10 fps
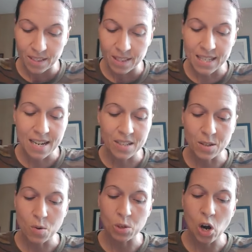Sin
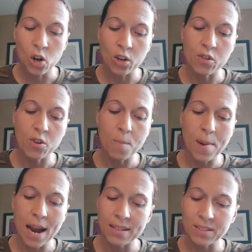is no longer your
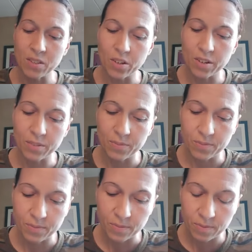master.
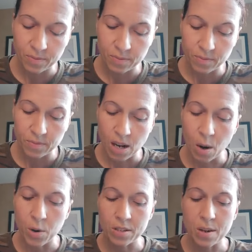
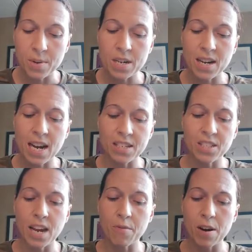I want somebody to
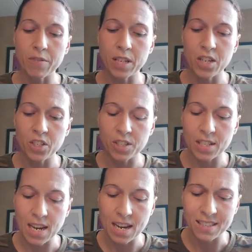catch that revelation
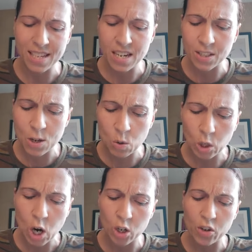today. Sin is no
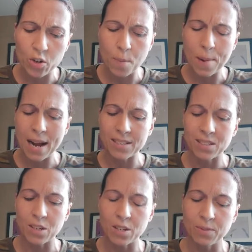longer your
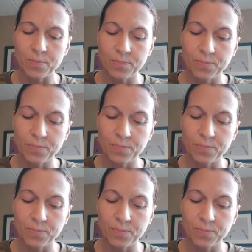master.